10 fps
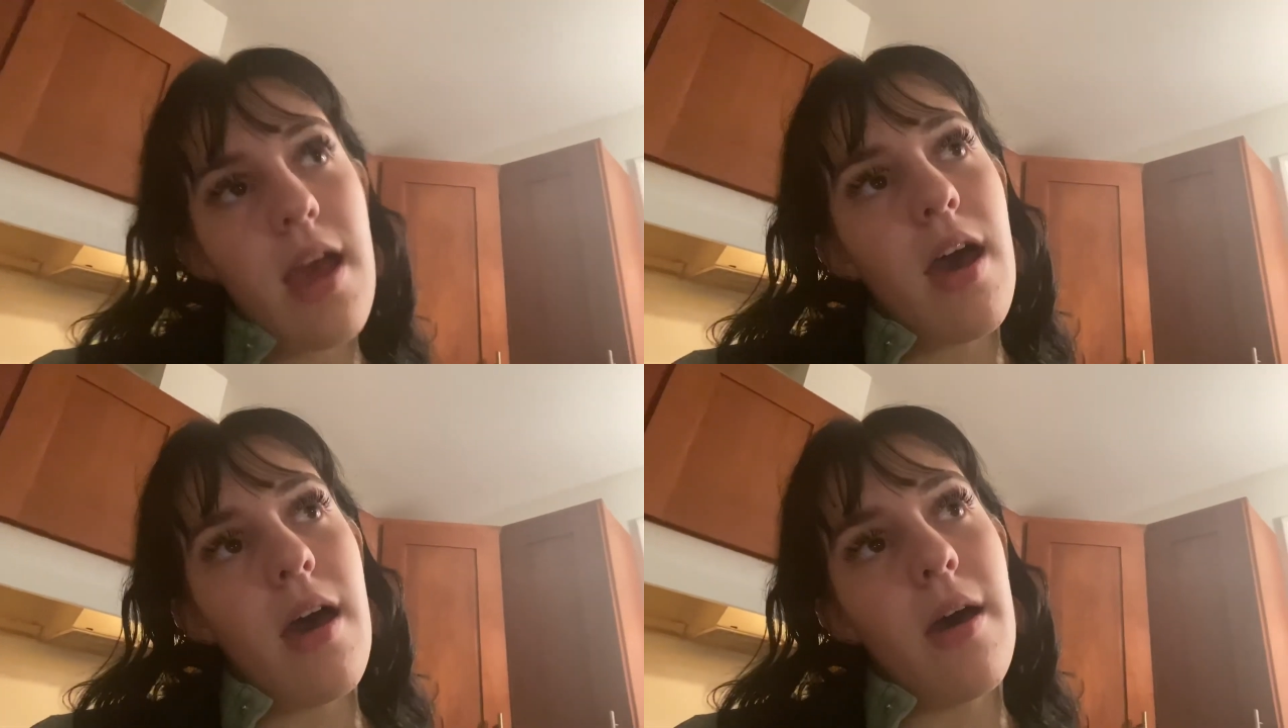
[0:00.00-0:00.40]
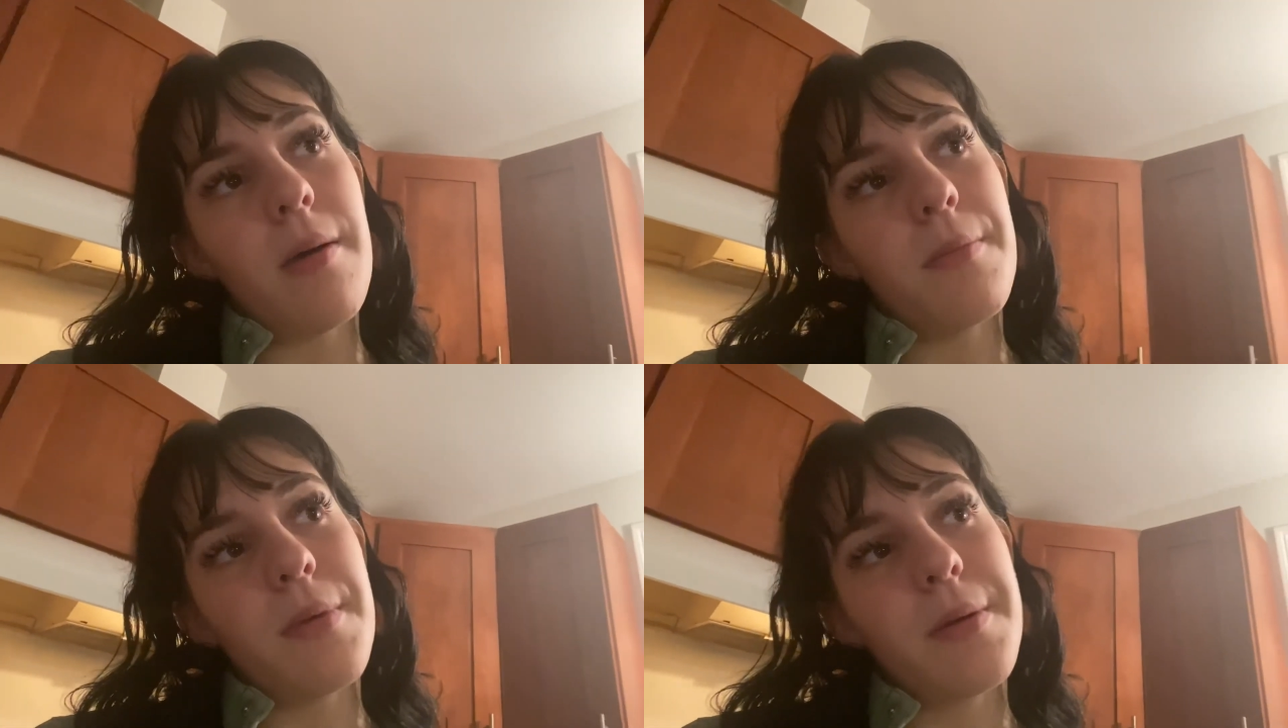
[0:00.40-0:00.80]

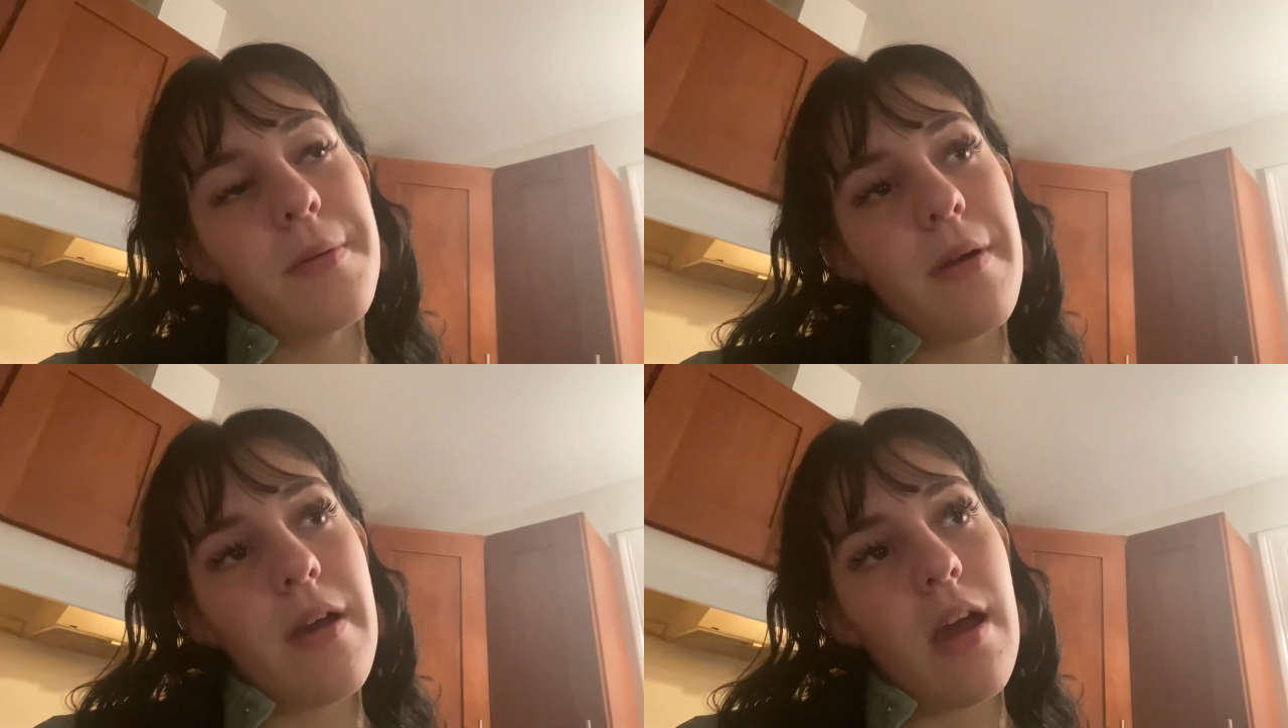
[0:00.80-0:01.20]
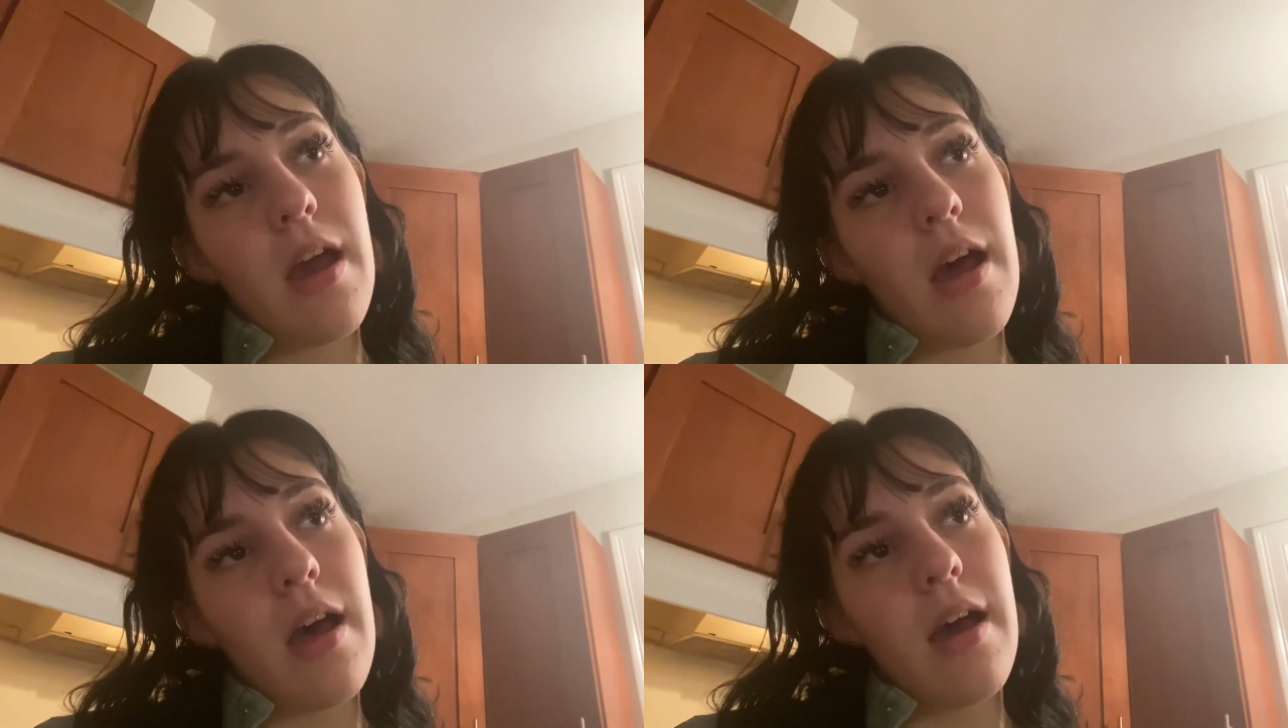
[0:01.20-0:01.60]

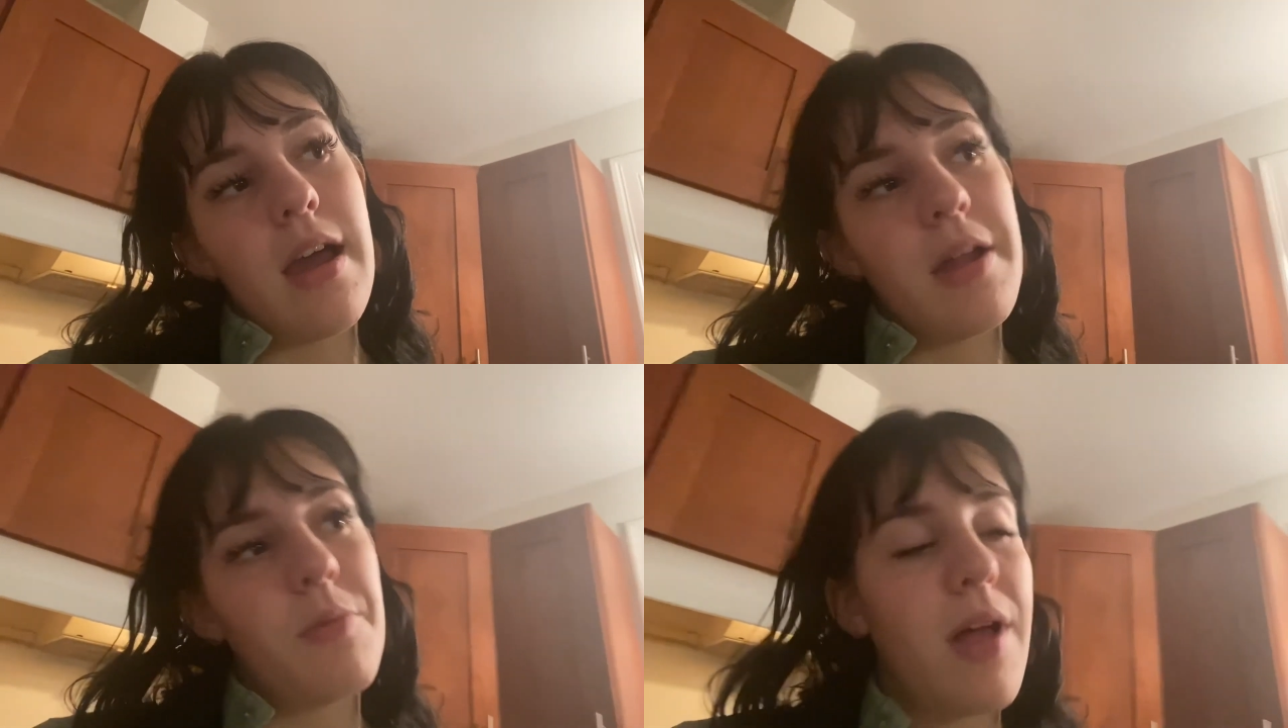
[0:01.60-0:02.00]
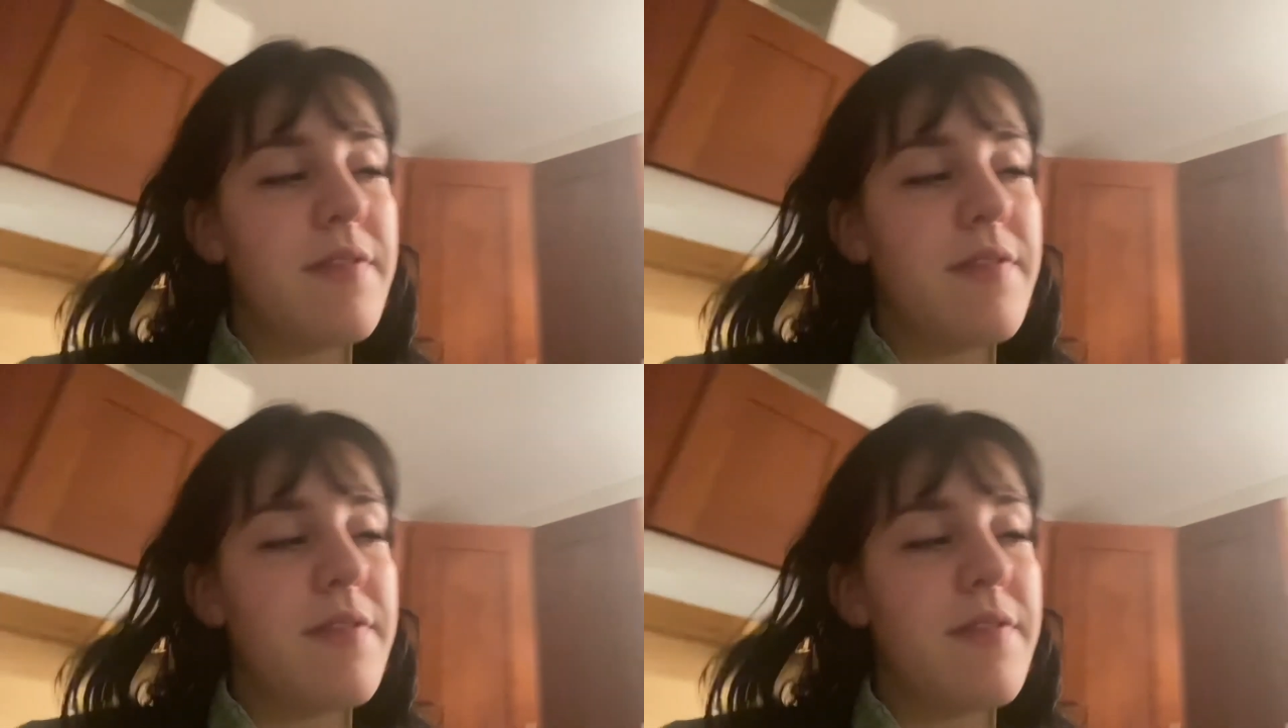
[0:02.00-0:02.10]
and we'll have